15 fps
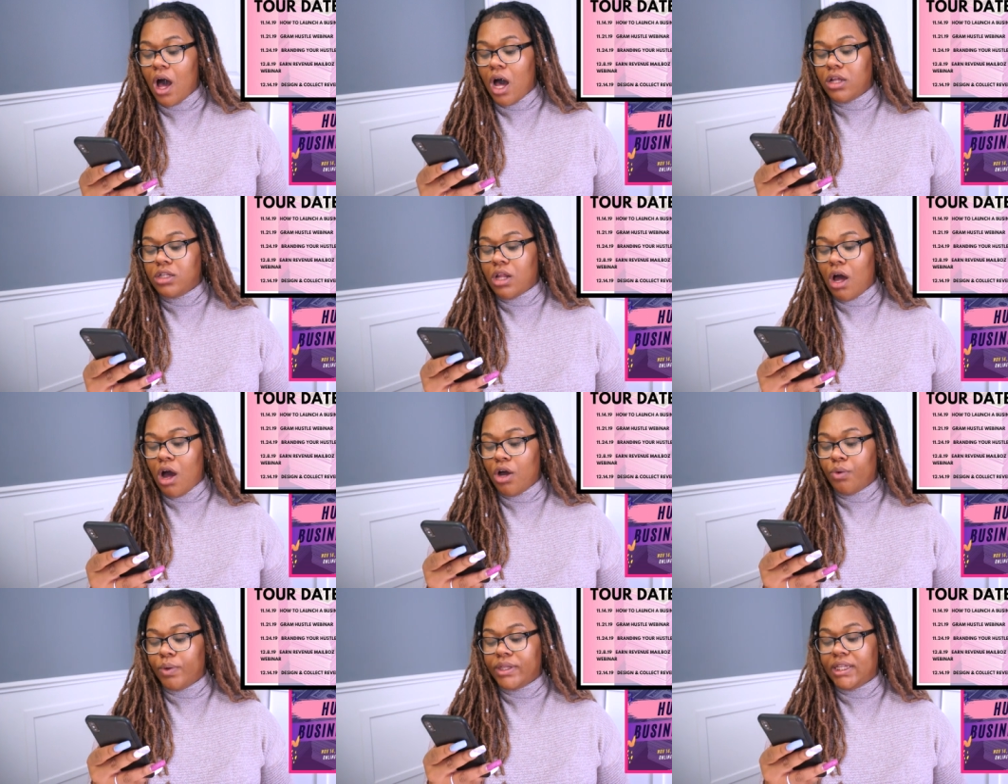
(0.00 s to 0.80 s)

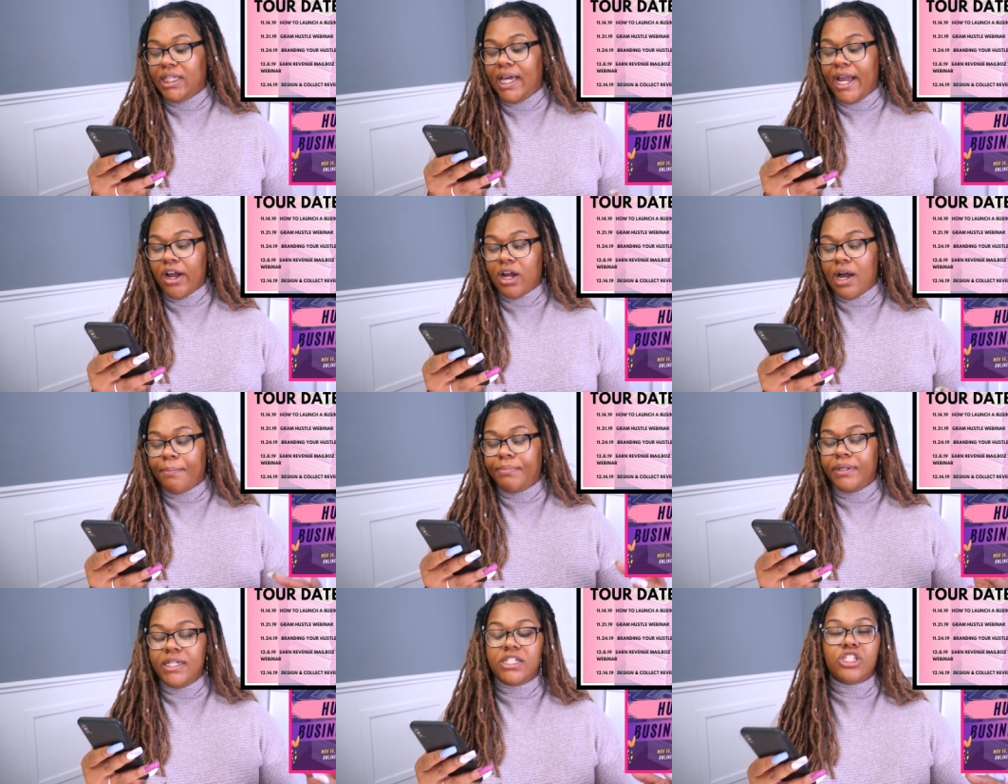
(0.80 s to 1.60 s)
along with the Hair
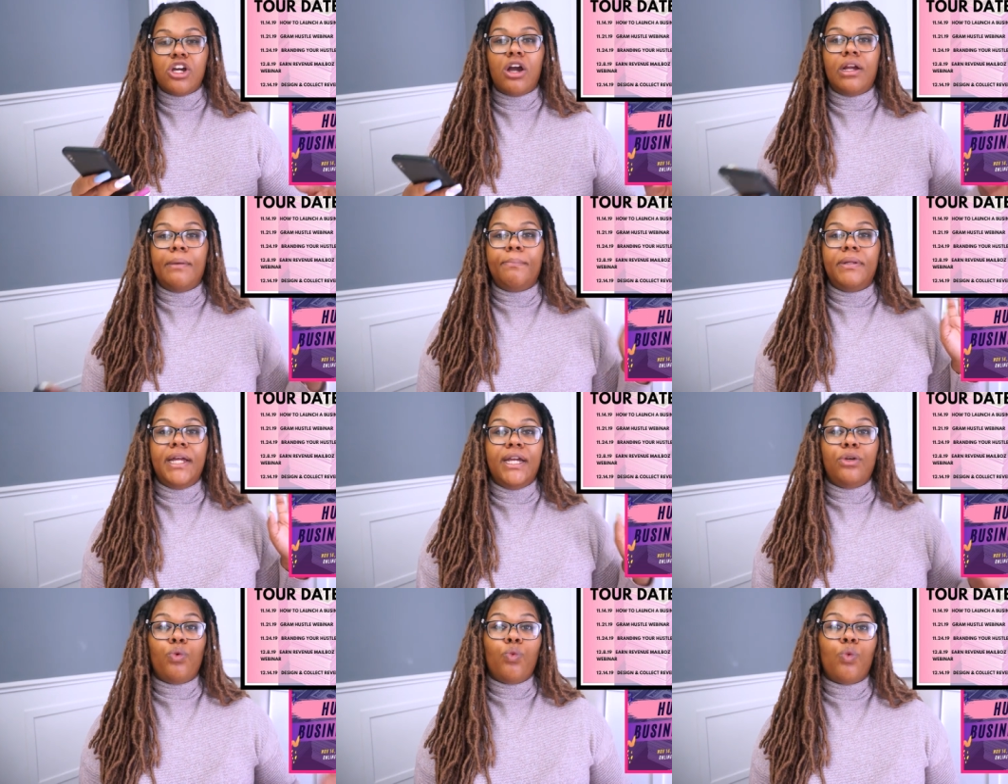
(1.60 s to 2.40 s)
Company Startup
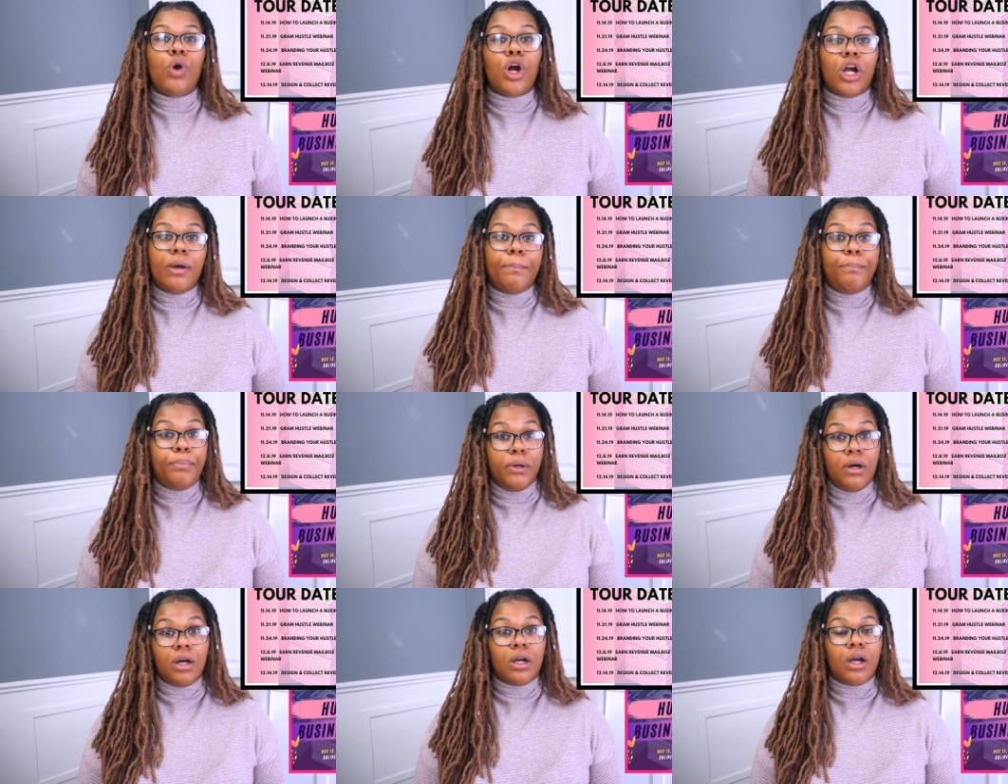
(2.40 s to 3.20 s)
Plan
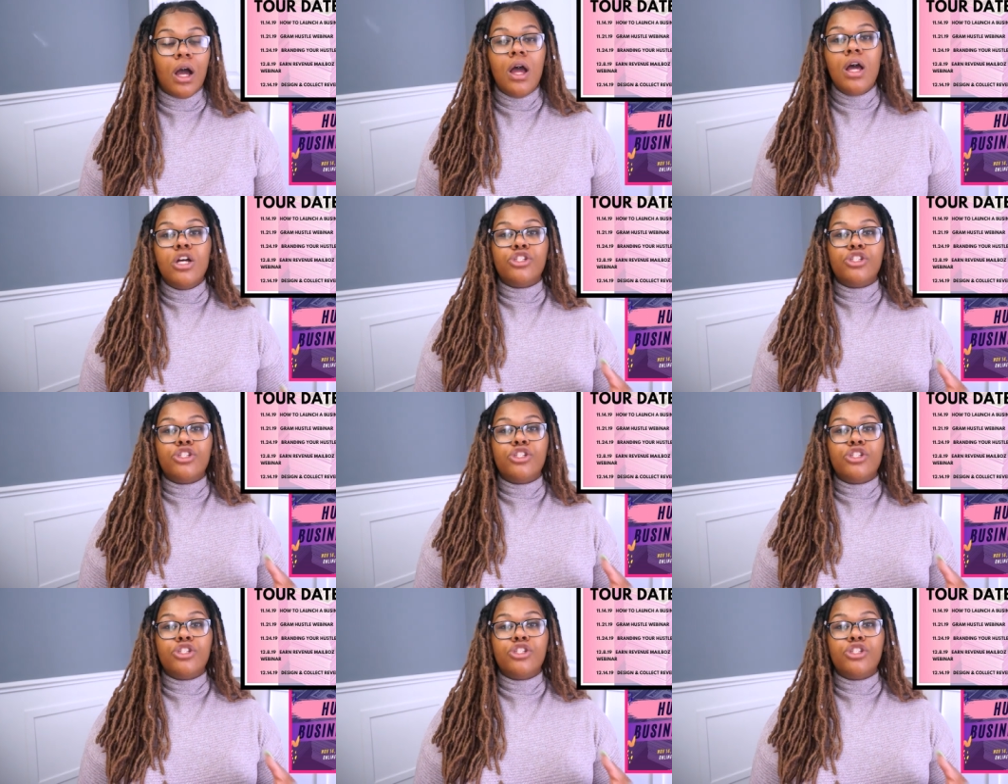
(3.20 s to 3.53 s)
workbook.